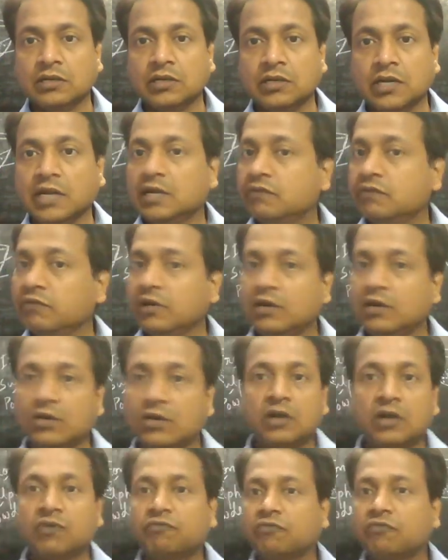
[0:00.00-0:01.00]
It will
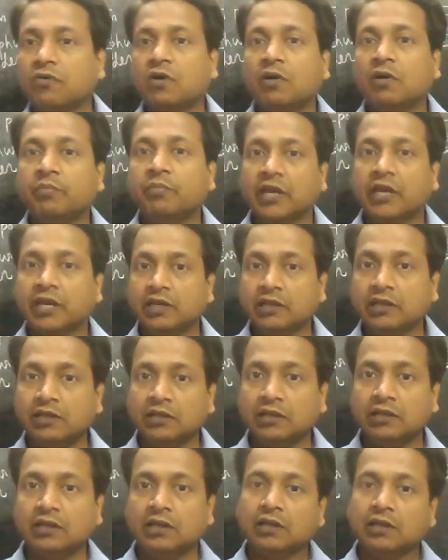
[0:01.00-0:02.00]
not form any
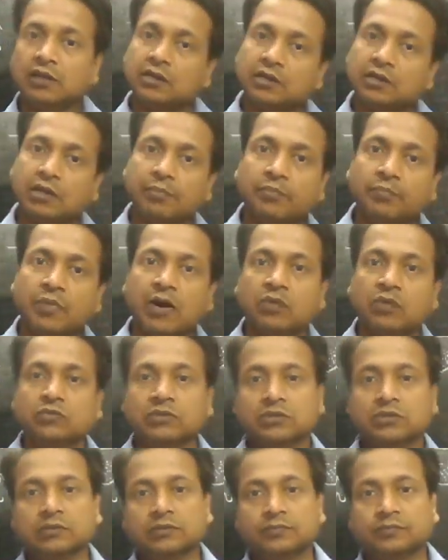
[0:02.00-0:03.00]

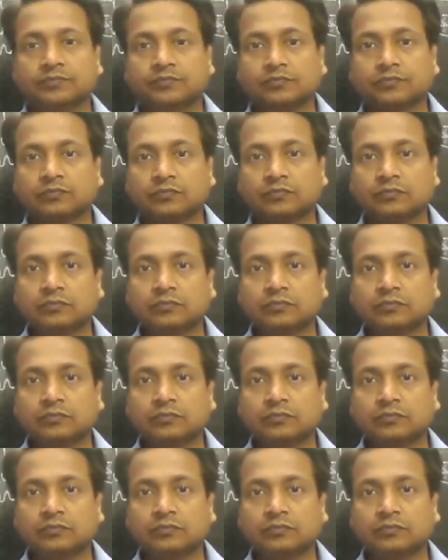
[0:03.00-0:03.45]
compound.